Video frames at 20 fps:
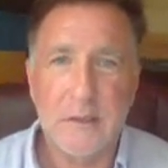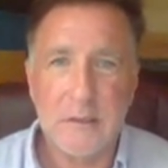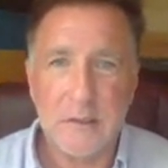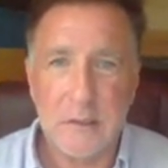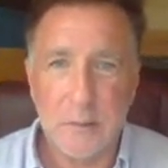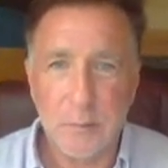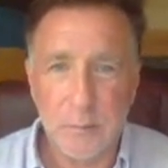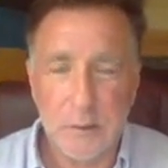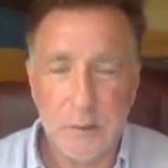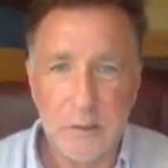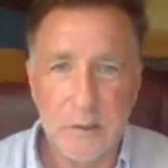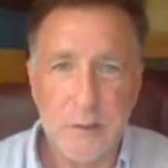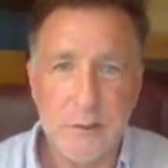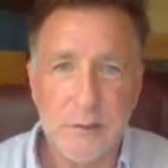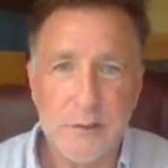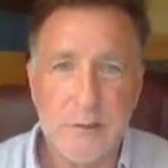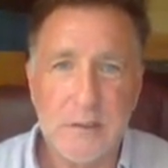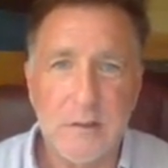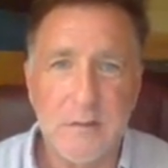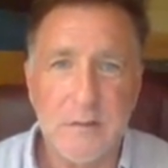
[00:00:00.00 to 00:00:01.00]
at the
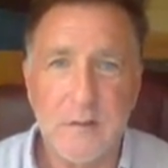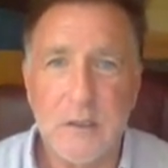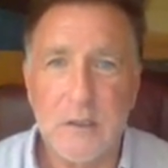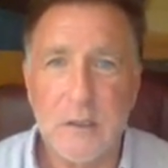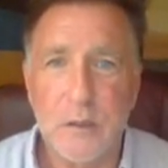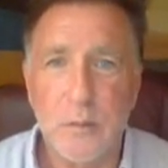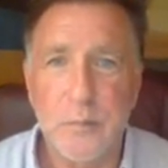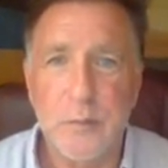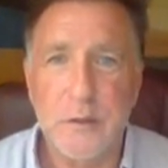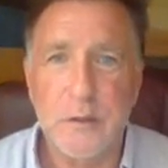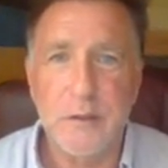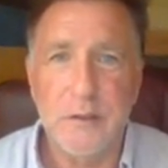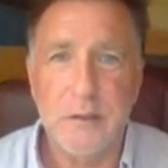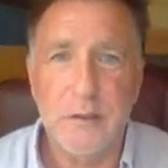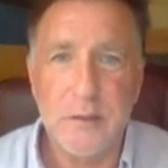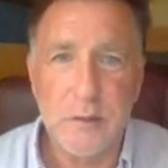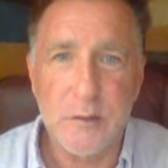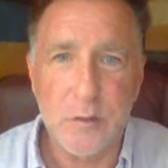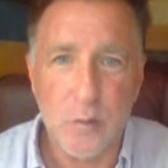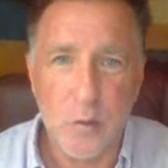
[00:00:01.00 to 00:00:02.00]
pollution of the
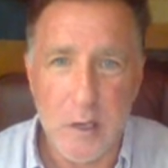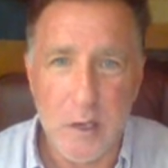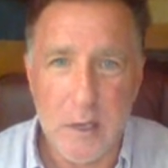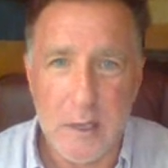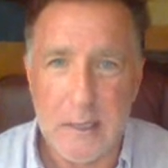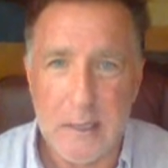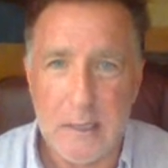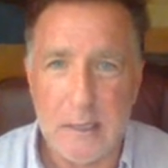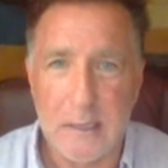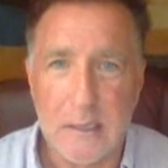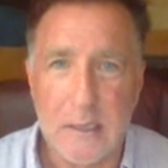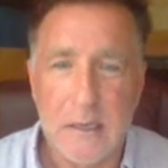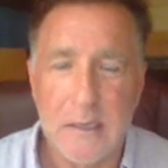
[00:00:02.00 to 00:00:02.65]
computers running,